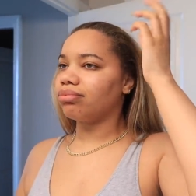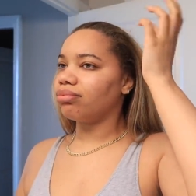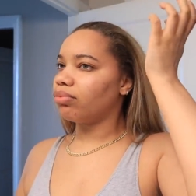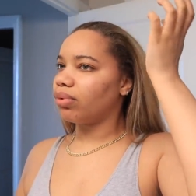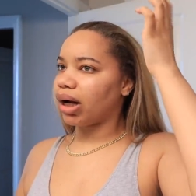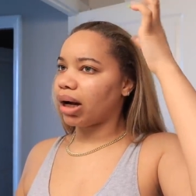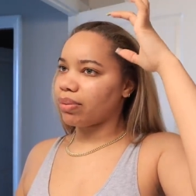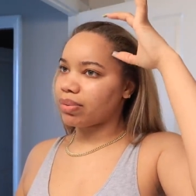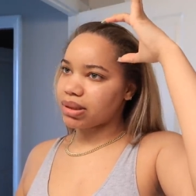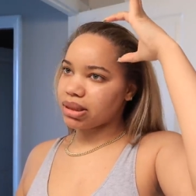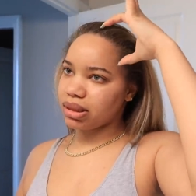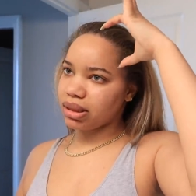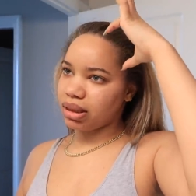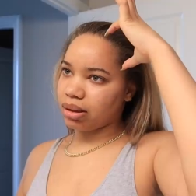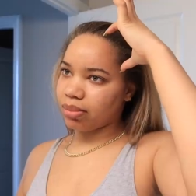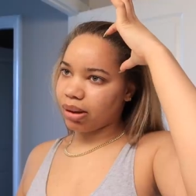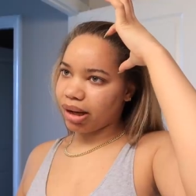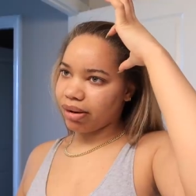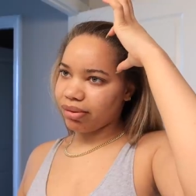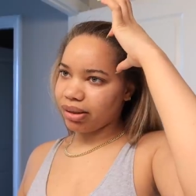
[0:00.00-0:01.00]
when I was
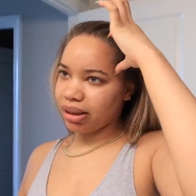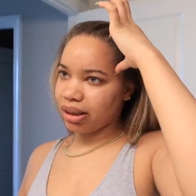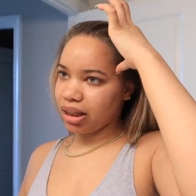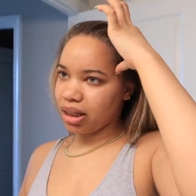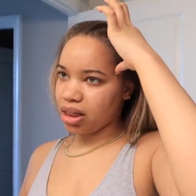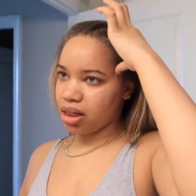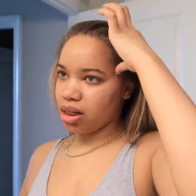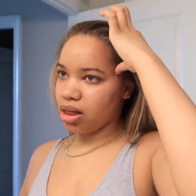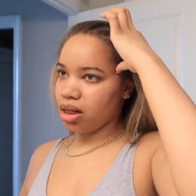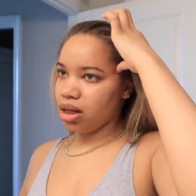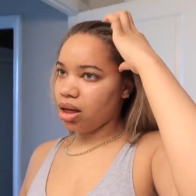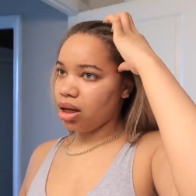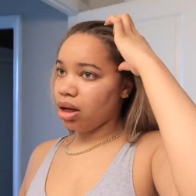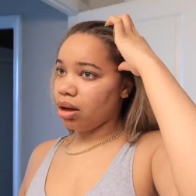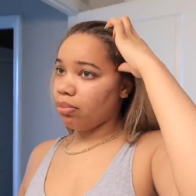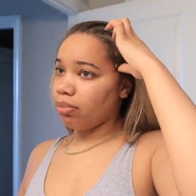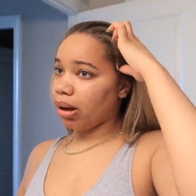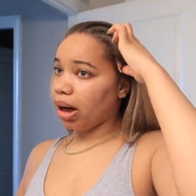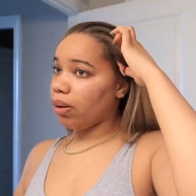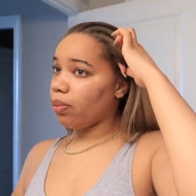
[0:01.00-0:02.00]
asleep. I really didn't.
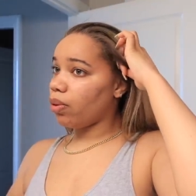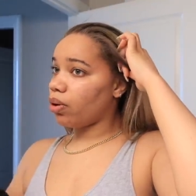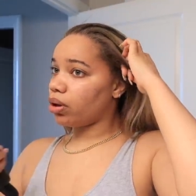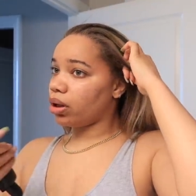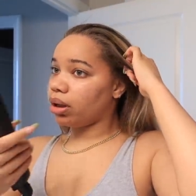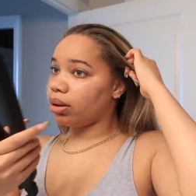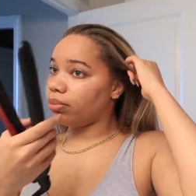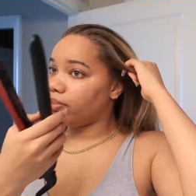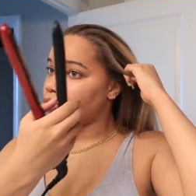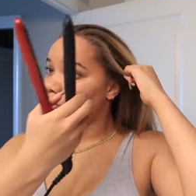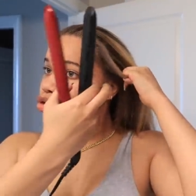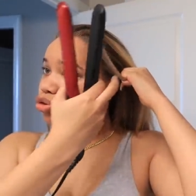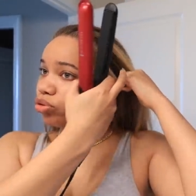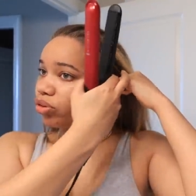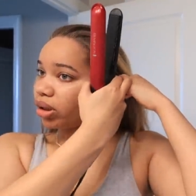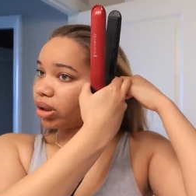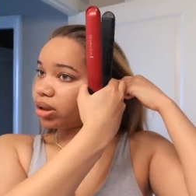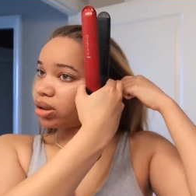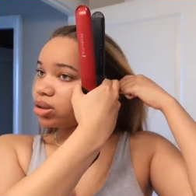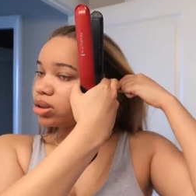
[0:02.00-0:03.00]
But I woke up
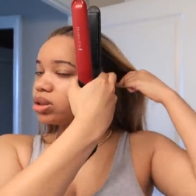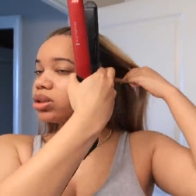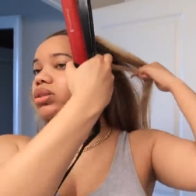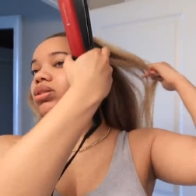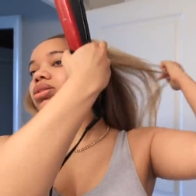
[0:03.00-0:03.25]
drenched,